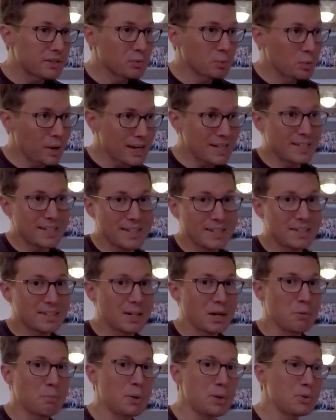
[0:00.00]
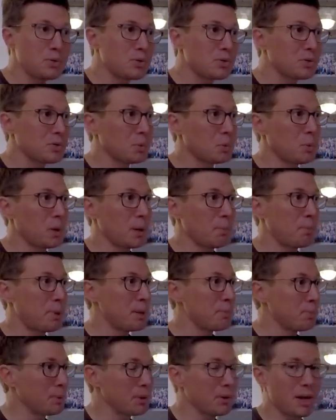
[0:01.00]
racing sailboats where
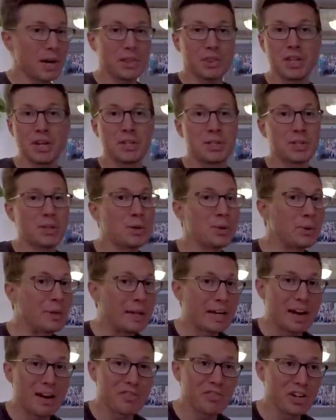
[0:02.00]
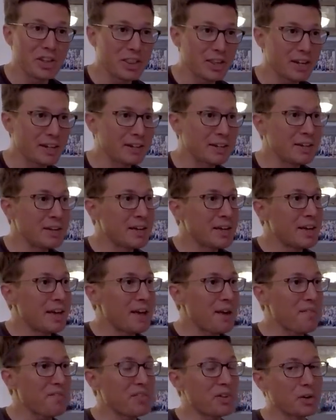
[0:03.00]
people are out there tuning everything.
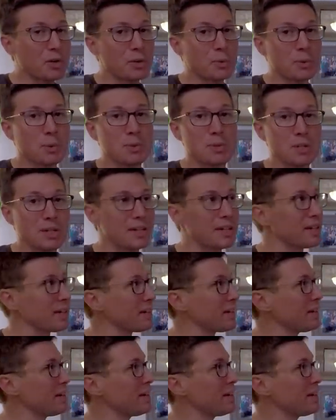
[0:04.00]
If you're cruising,